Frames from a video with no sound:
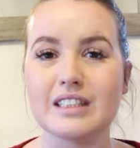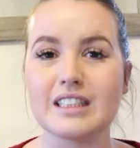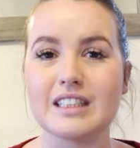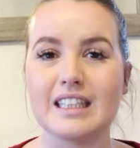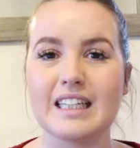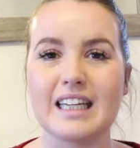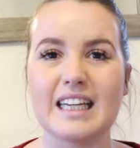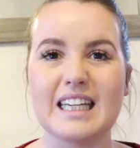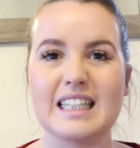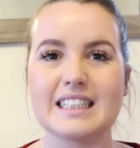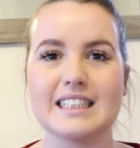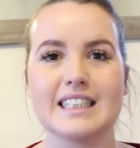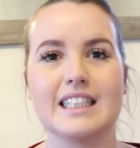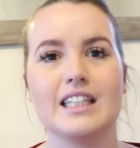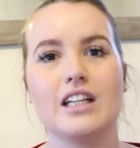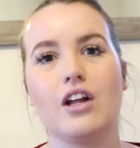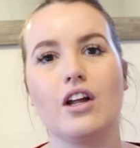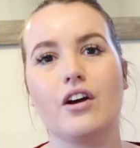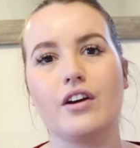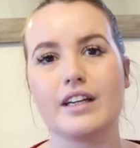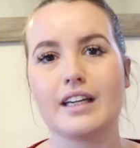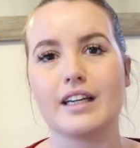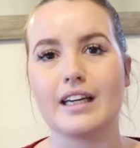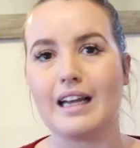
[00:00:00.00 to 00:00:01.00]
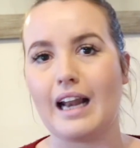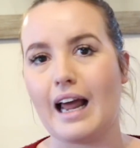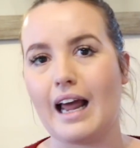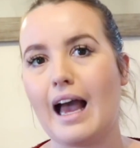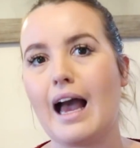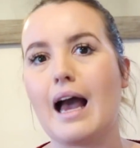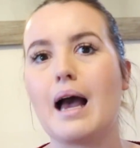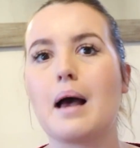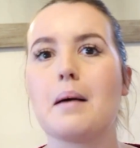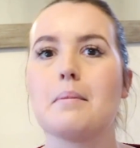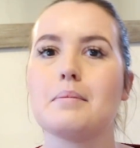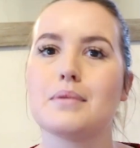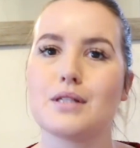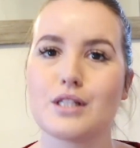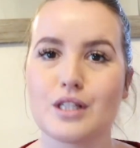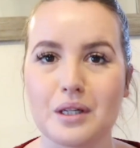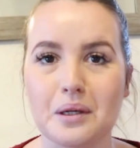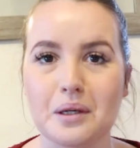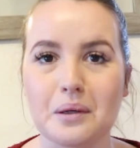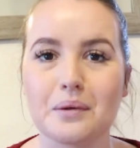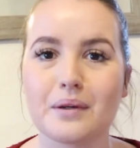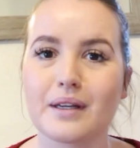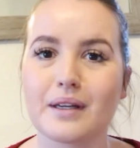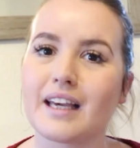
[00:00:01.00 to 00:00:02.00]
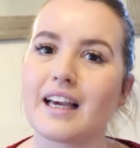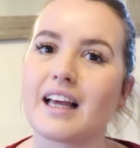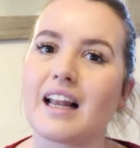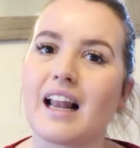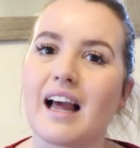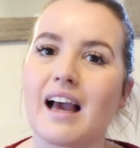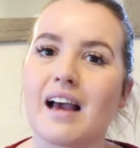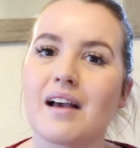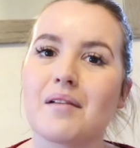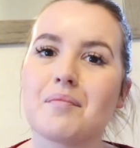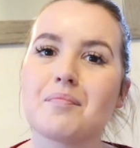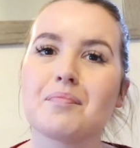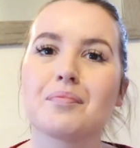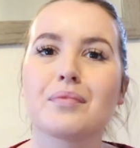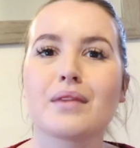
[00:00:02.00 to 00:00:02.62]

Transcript: and it isn't like an absolute killer